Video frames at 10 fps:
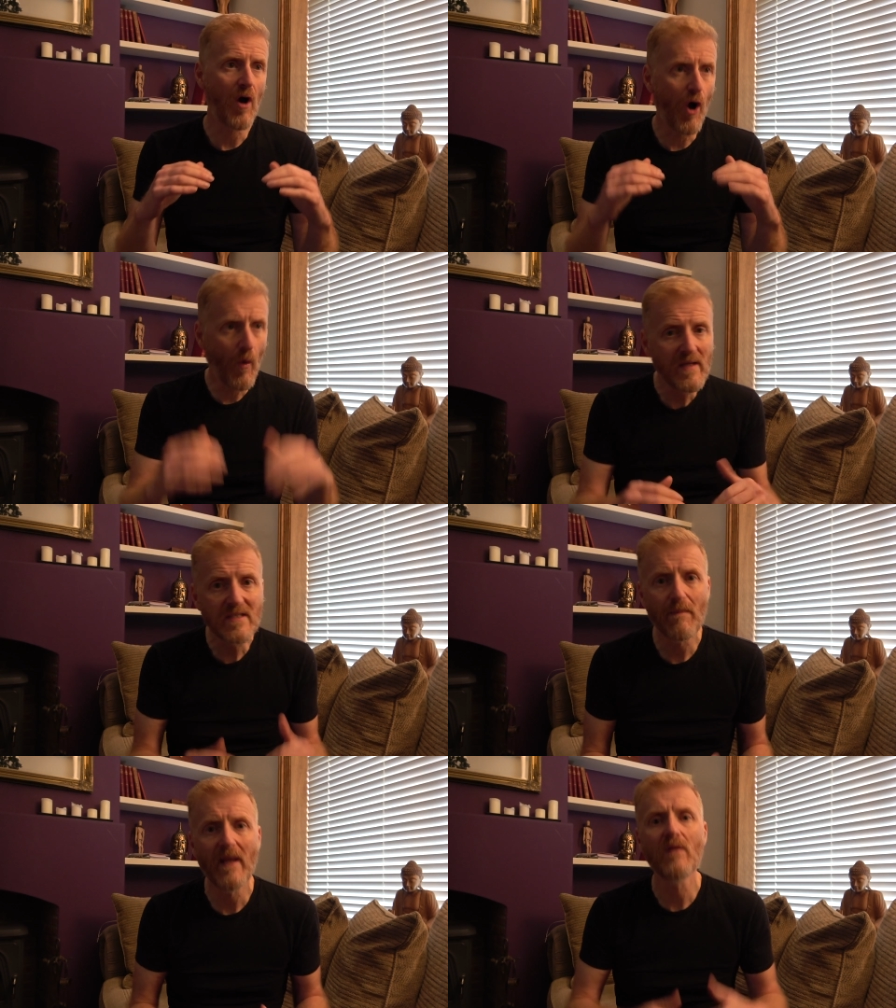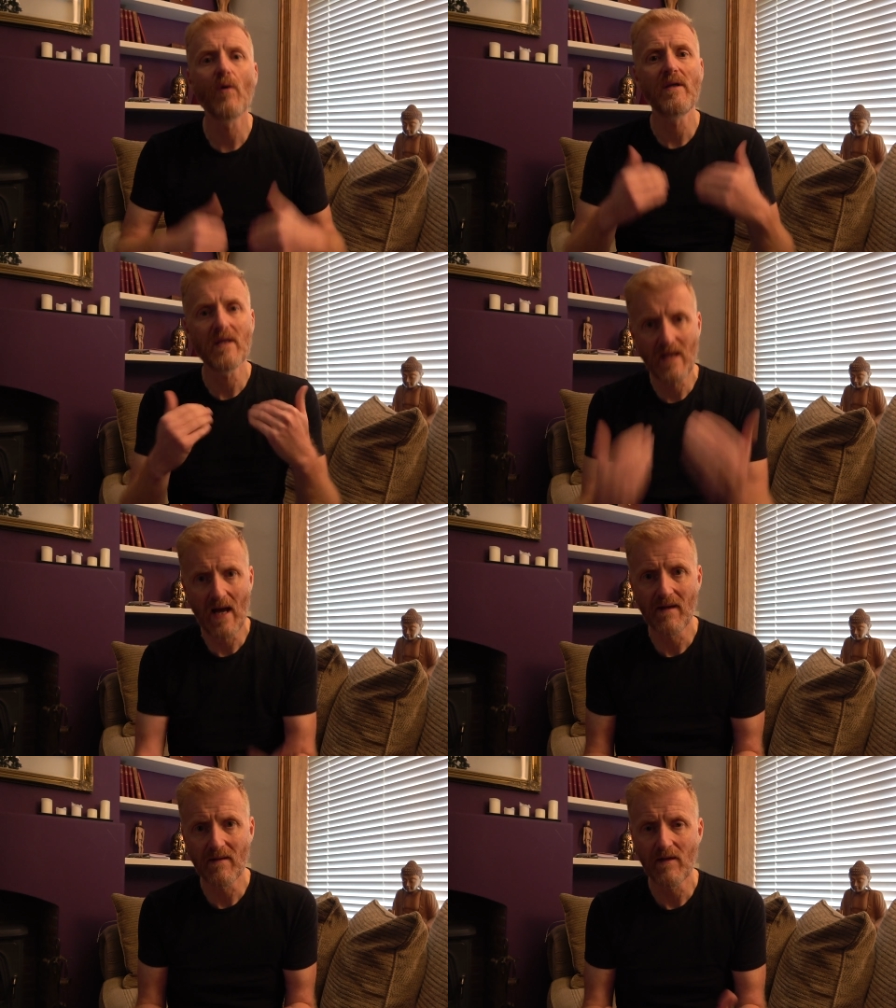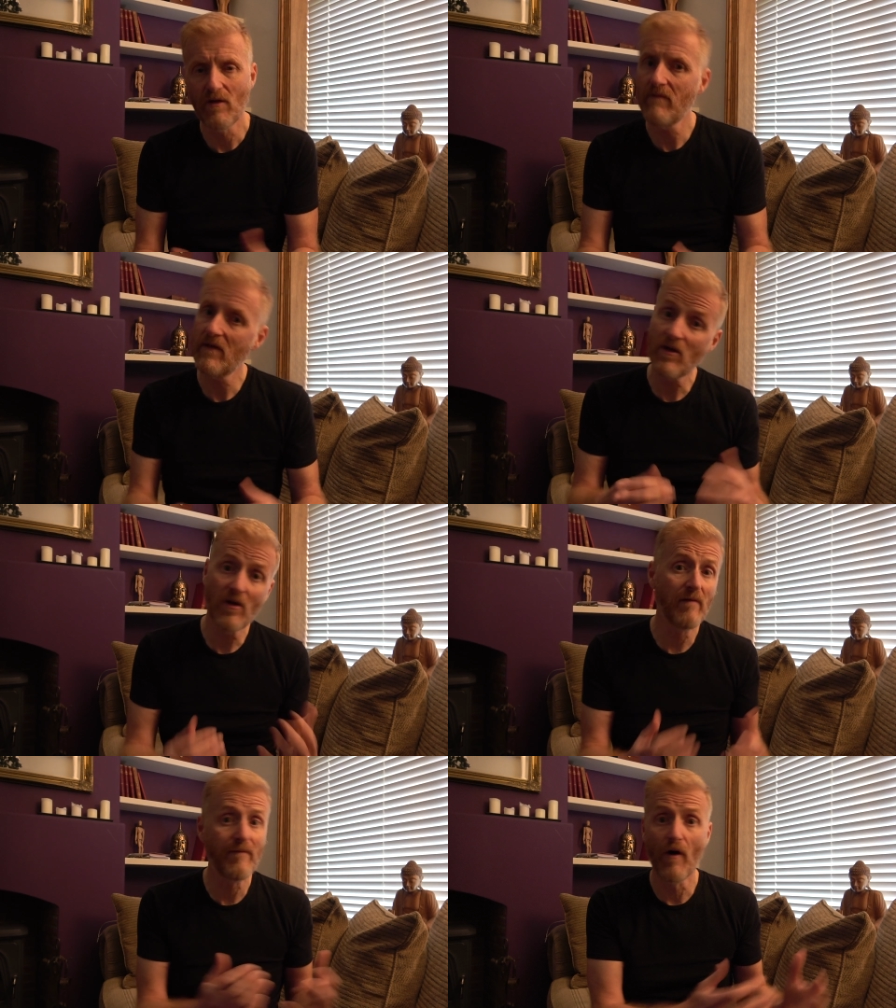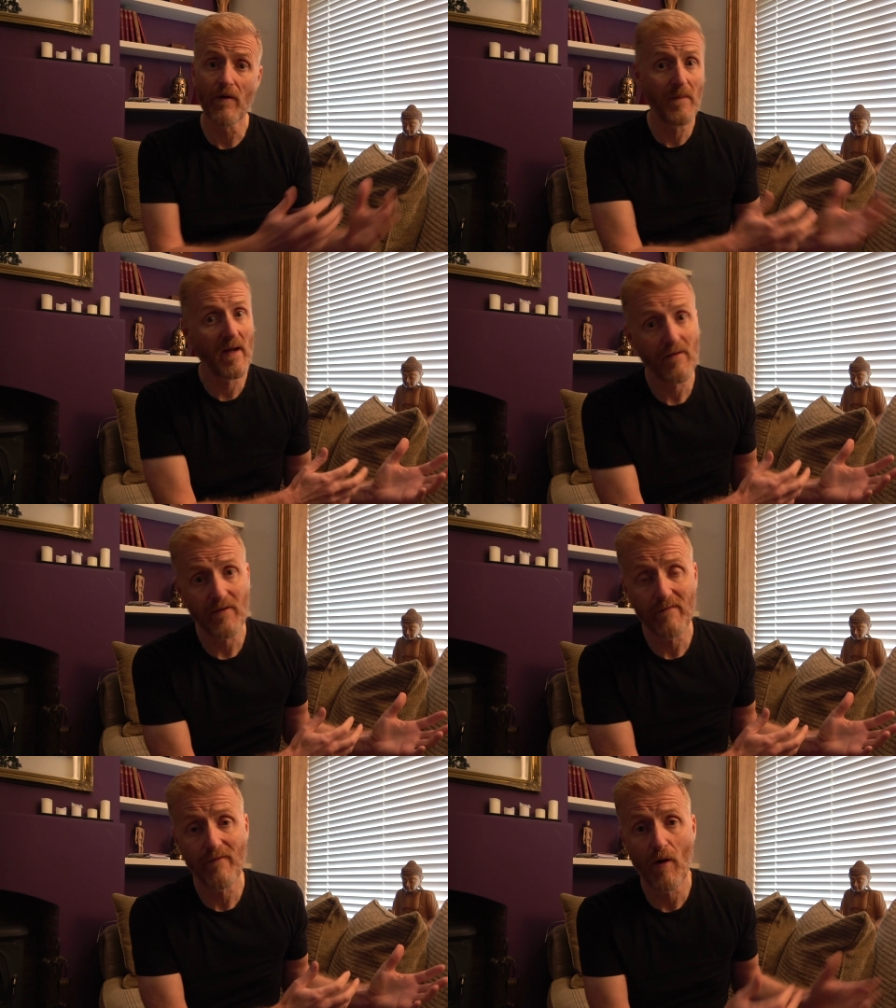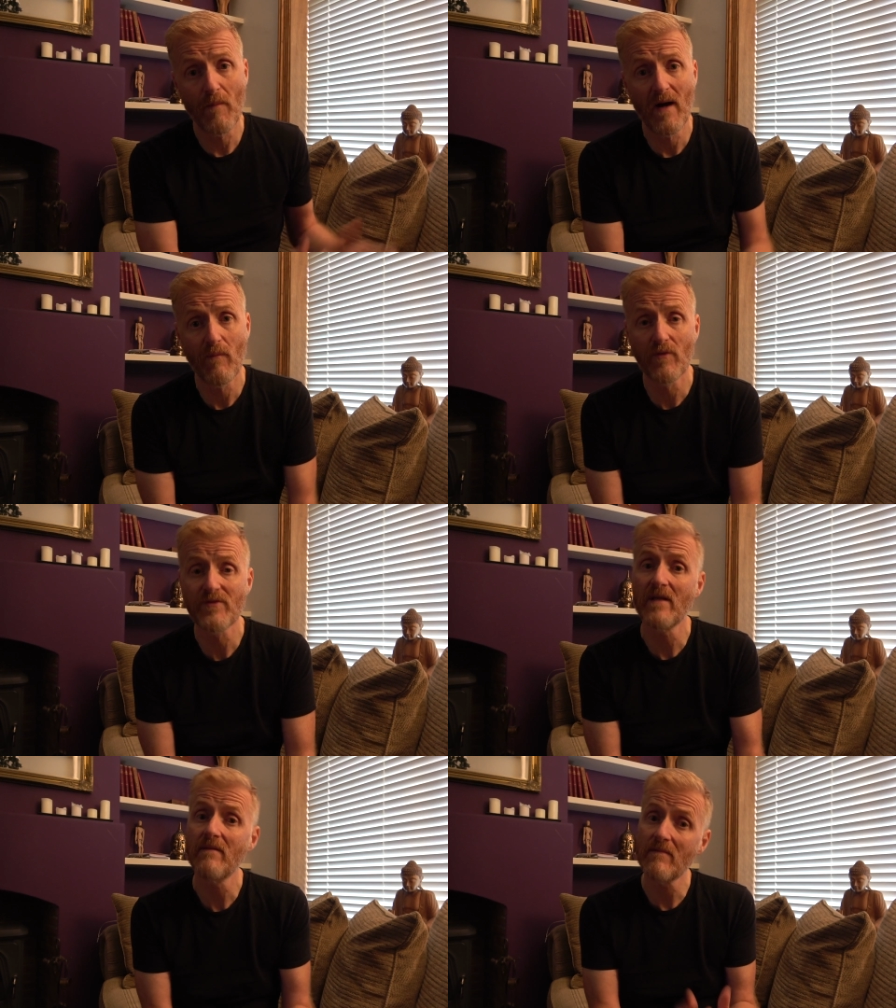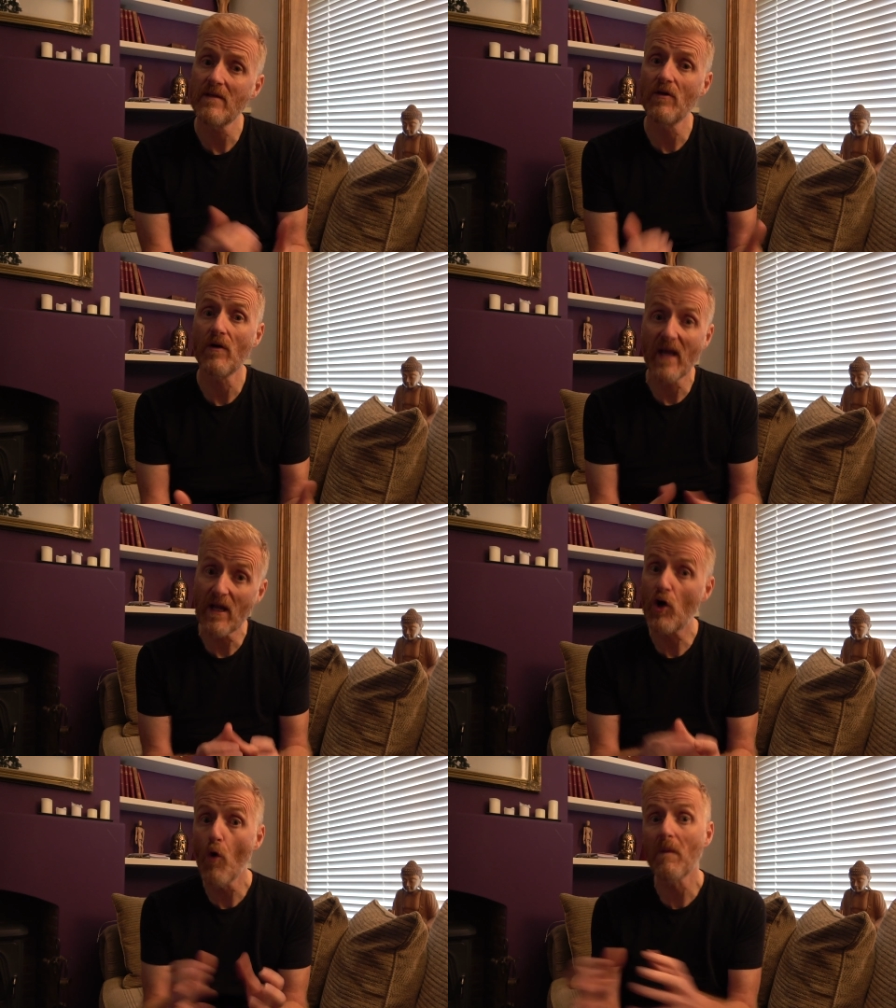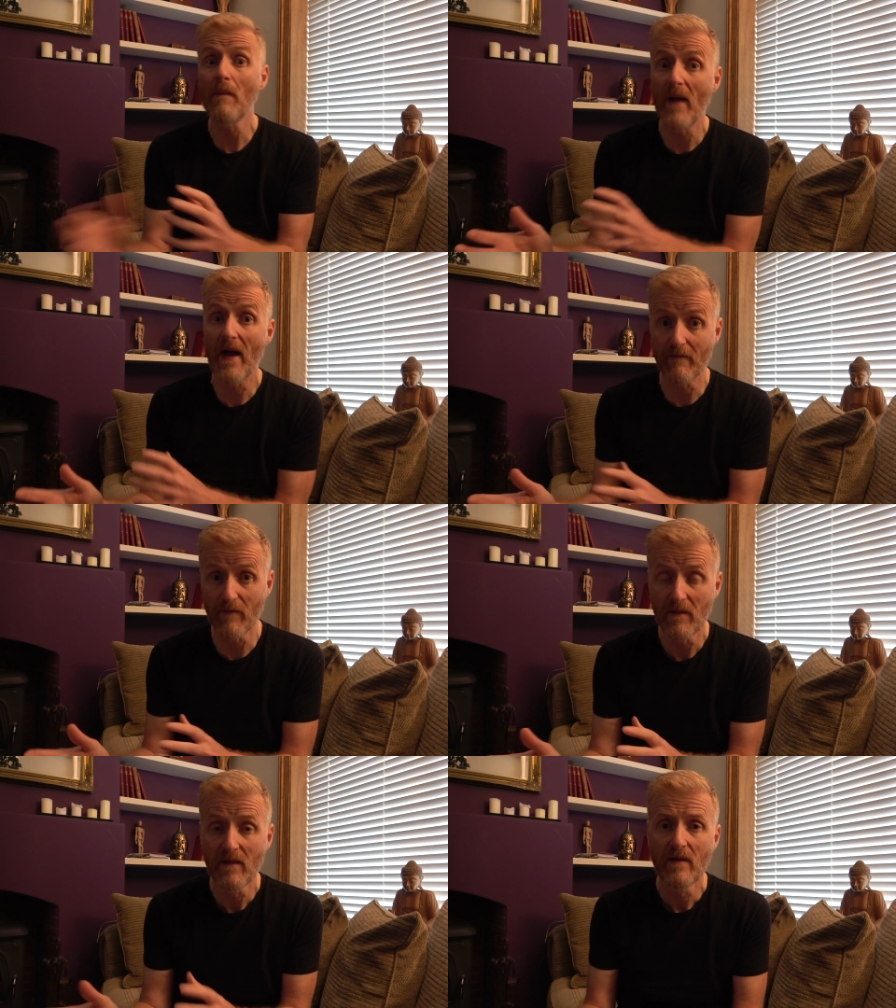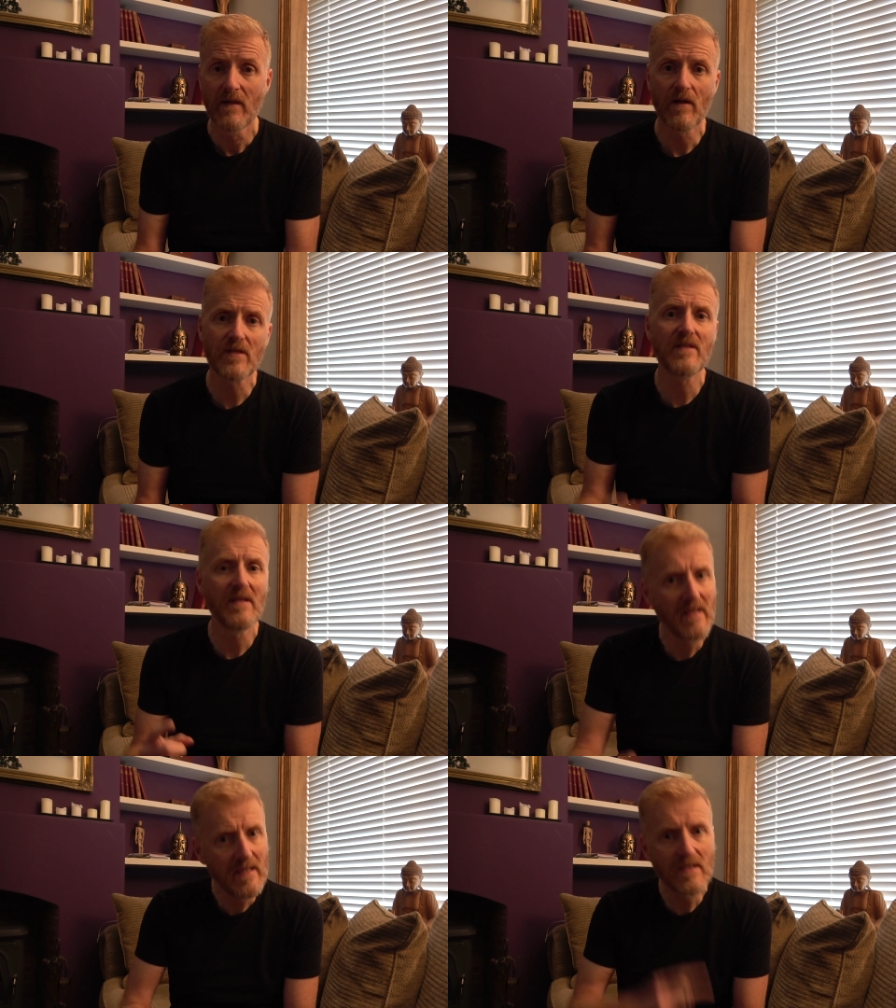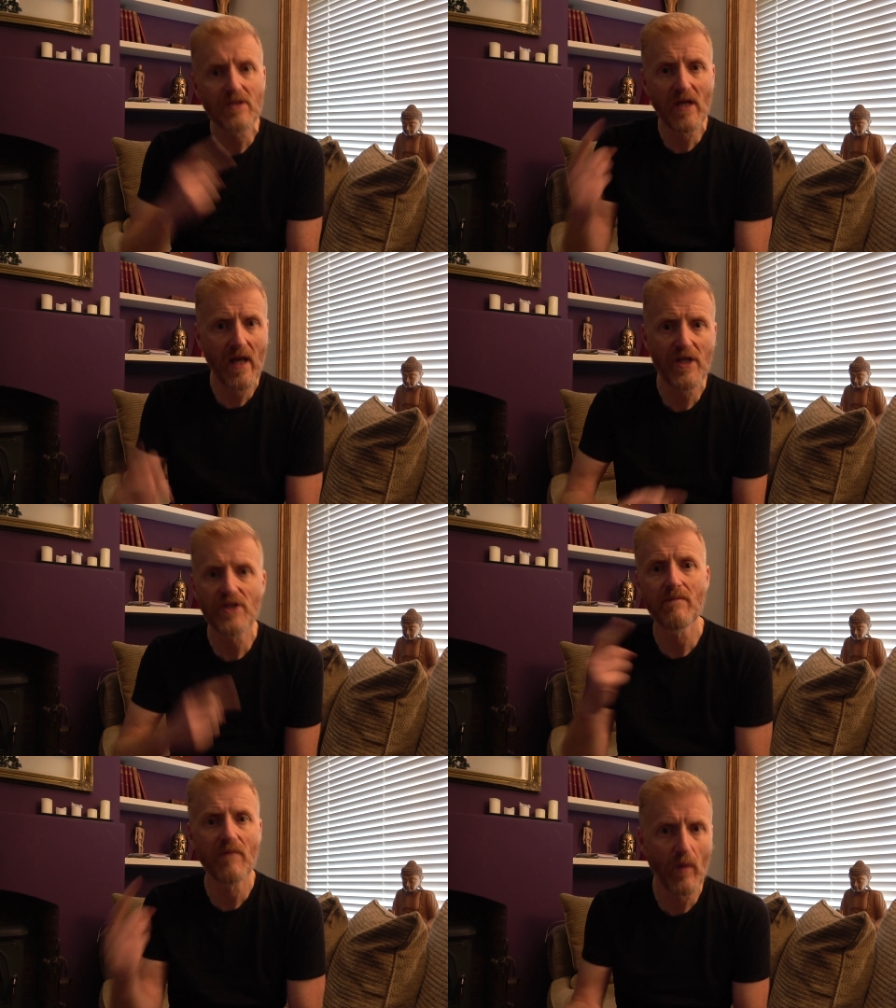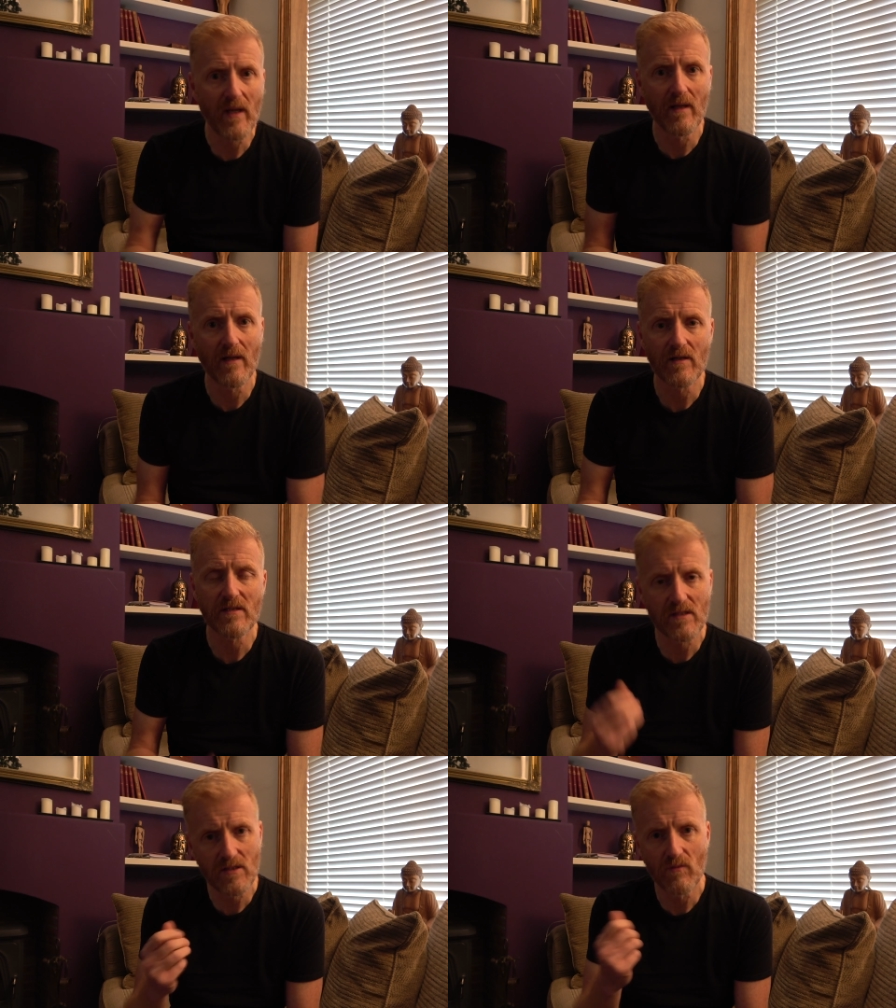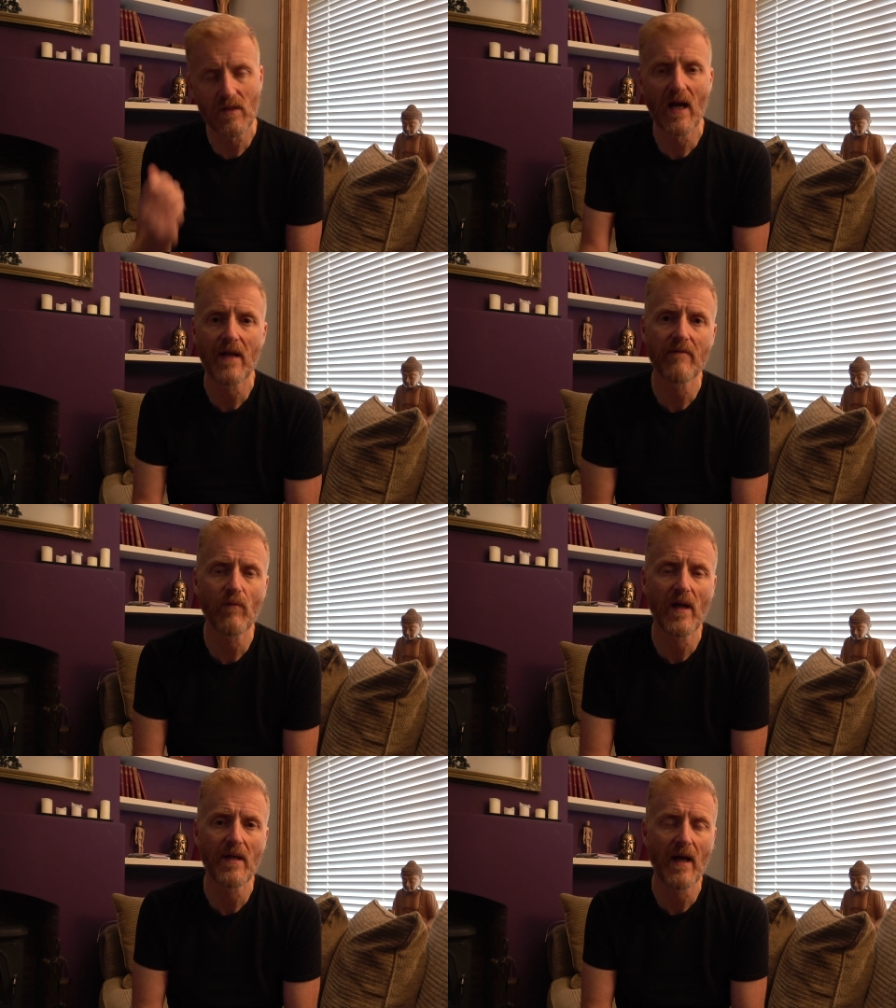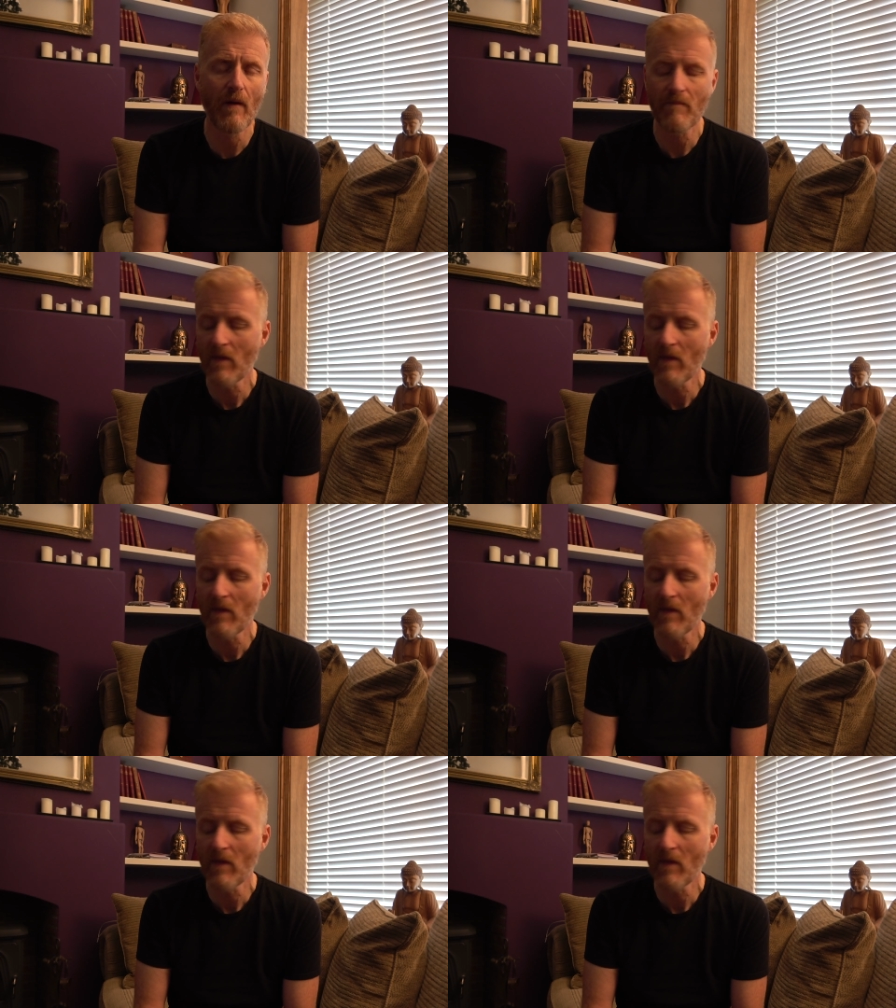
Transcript: always spend what you can. If you can only afford a pair of £3 or £4 ones, then get a couple of pair of them, because you need to change them quickly, because they soon kind of wear down.